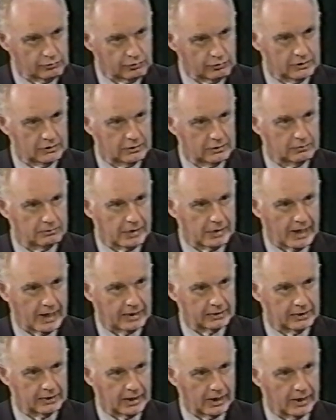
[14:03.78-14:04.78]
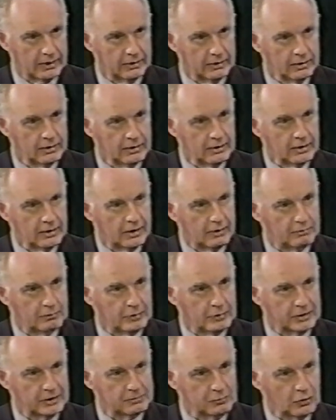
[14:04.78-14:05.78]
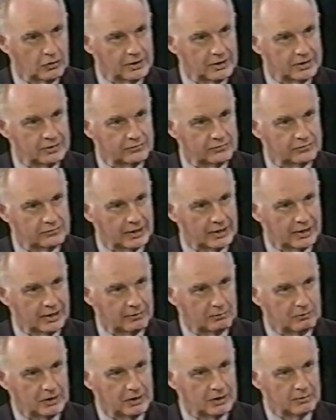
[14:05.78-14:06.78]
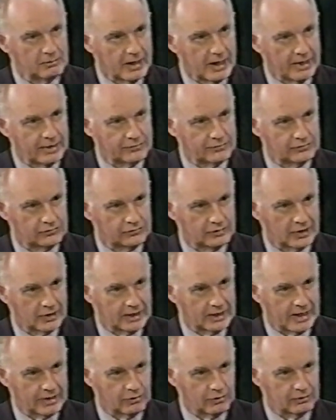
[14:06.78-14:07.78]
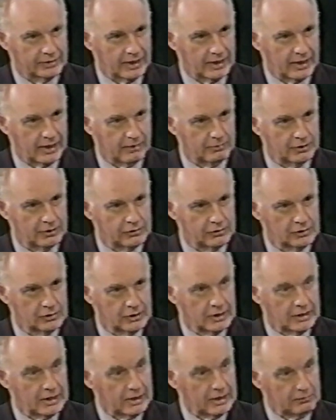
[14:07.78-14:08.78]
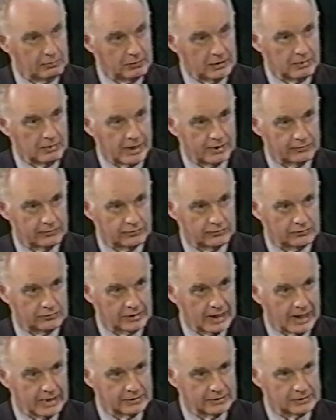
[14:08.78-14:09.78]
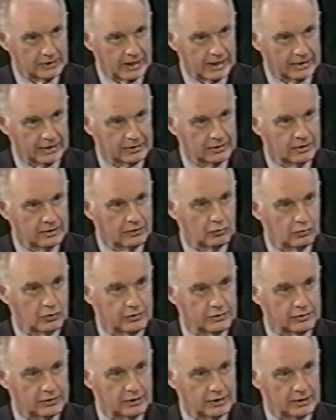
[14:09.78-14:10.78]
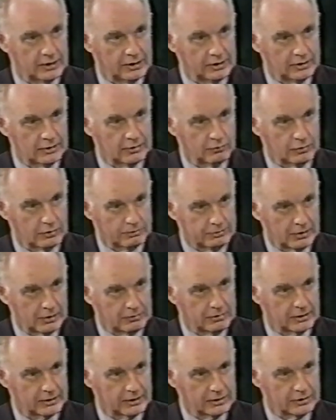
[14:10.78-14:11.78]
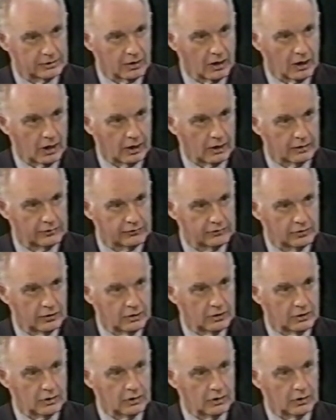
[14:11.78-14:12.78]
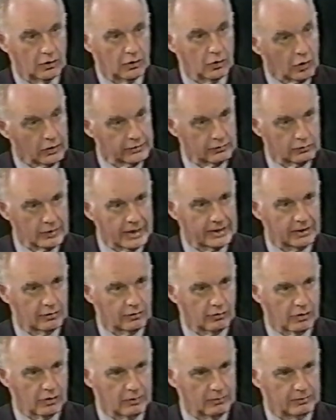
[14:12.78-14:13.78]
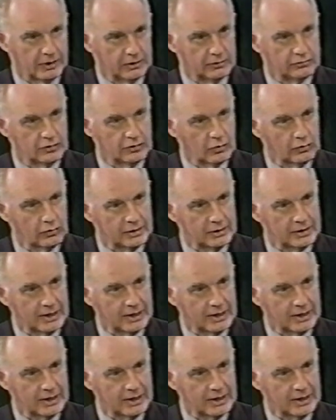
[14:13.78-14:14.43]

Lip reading: to Baghdad, but the point is it minimizes collateral damage, it minimizes contact with the Republican Guards or the regular army. So